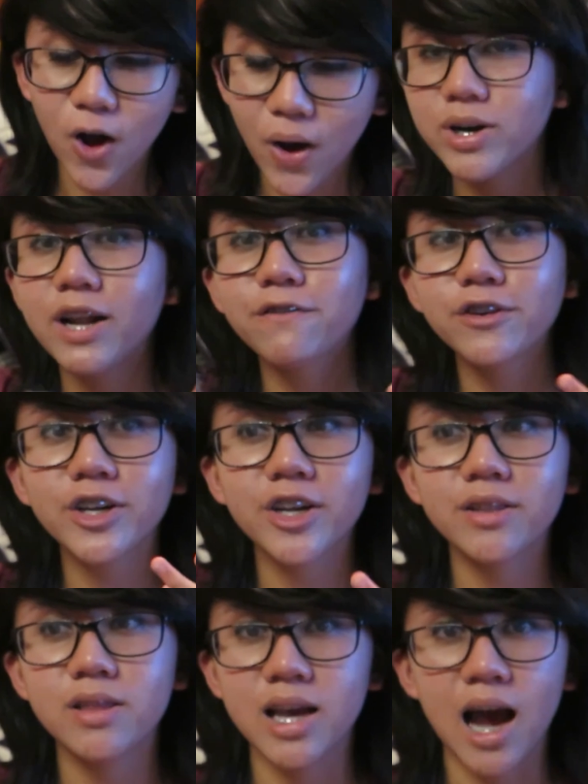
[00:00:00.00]
Whenever a
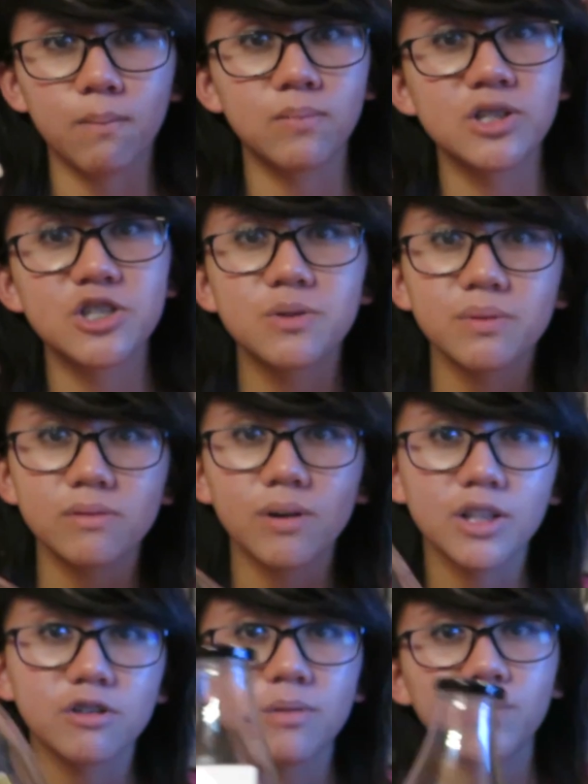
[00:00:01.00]
good thing happens to me,
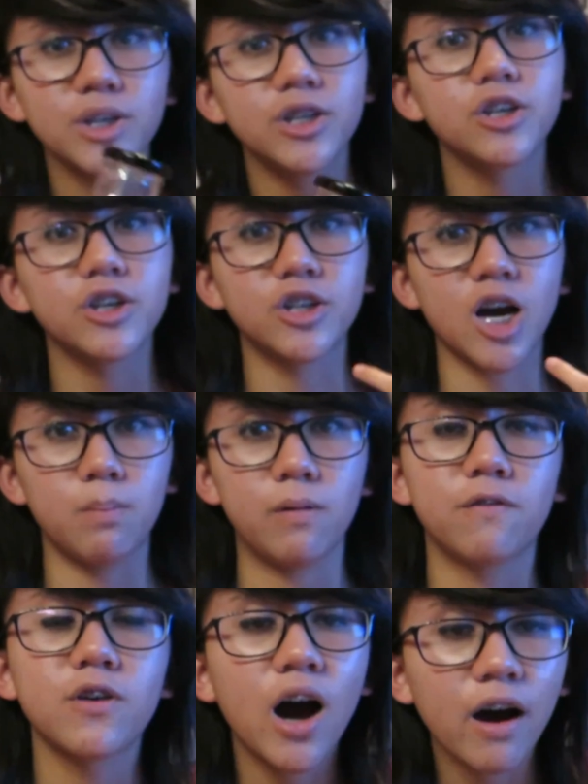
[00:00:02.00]
whether it be a good cup
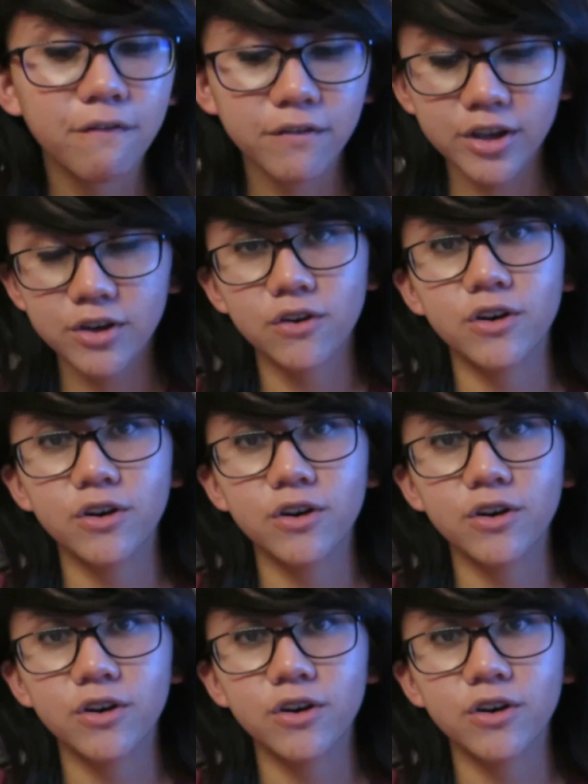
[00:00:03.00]
of coffee